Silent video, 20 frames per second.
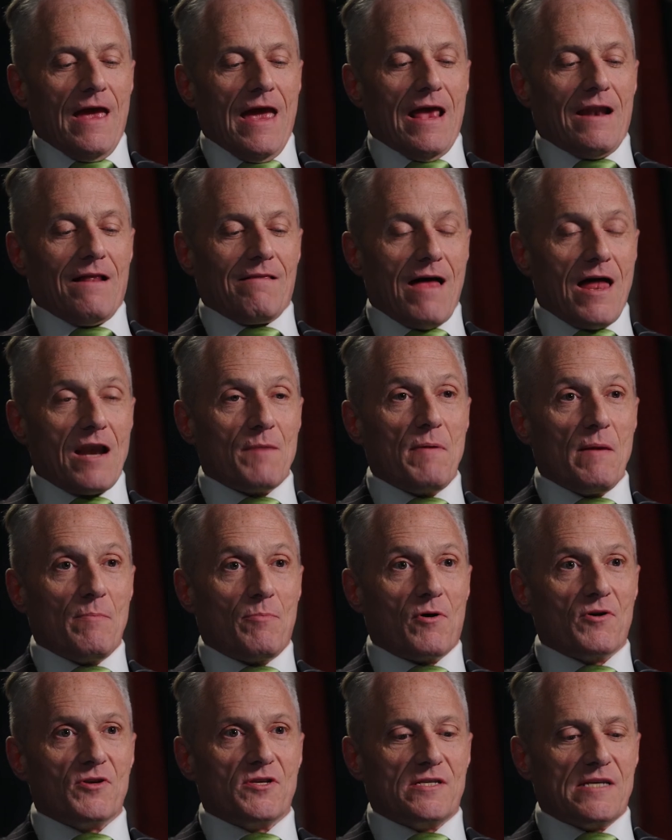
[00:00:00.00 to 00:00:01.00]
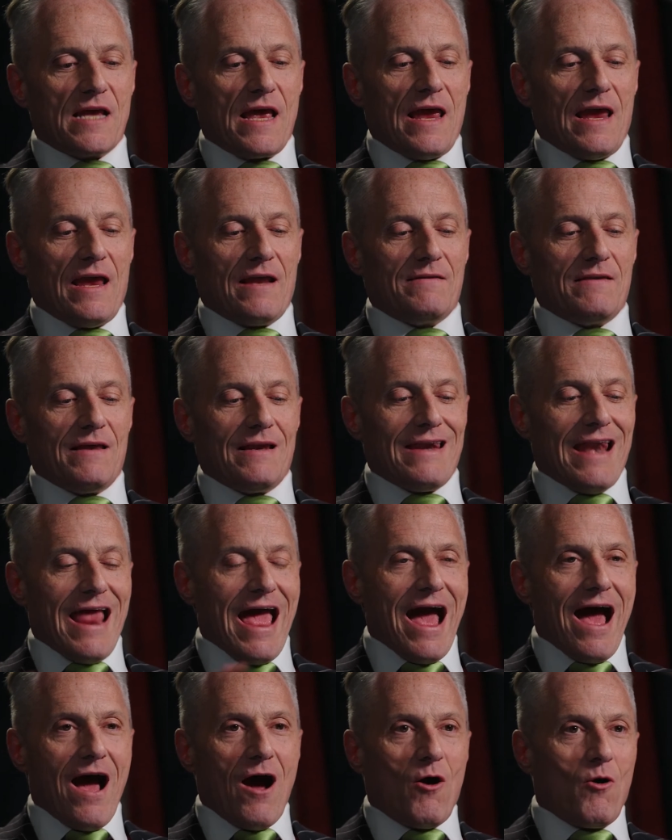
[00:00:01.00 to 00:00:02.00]
And a lot of people are saying that
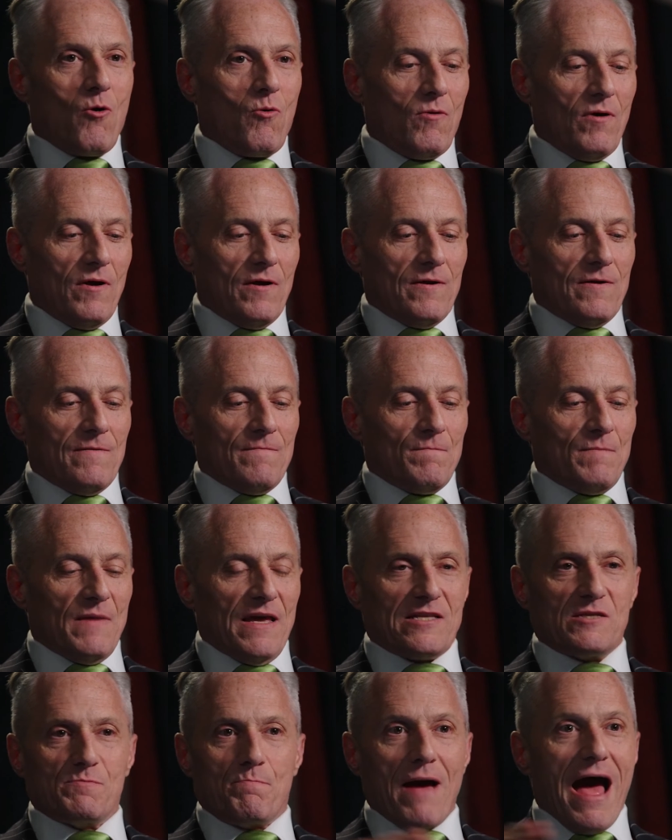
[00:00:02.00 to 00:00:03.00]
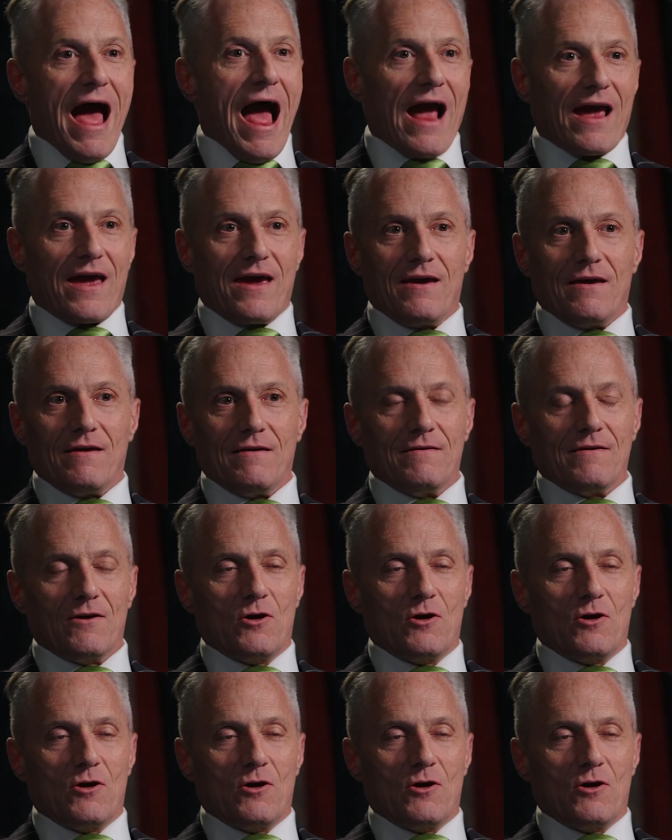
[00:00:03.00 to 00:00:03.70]
now it's back.